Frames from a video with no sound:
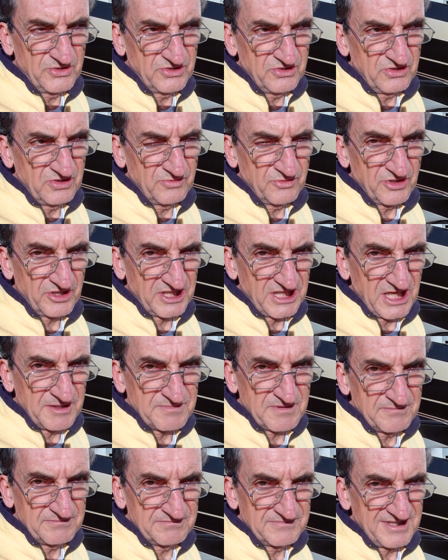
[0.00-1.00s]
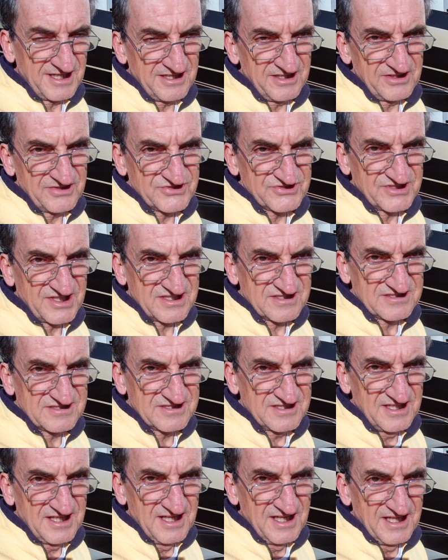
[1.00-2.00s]
do you want to keep them 10 years?
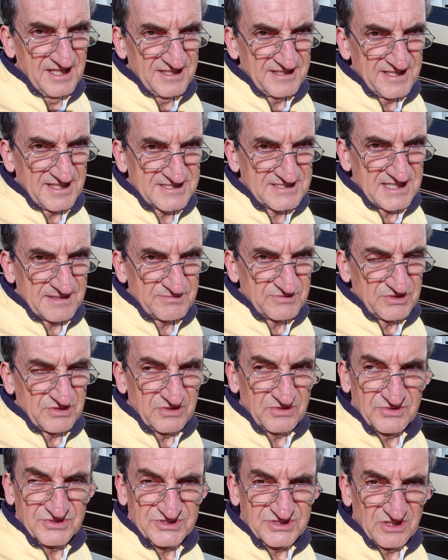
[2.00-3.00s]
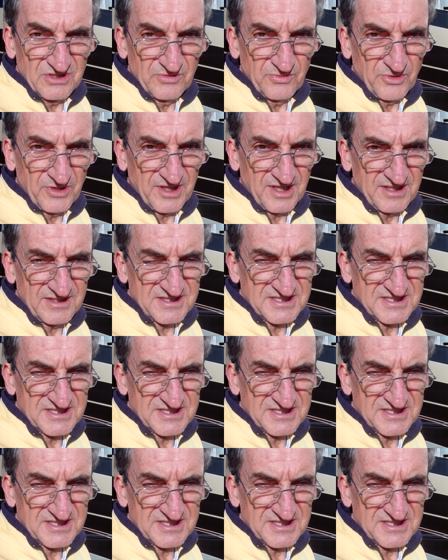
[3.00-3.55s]
That's up to you. So what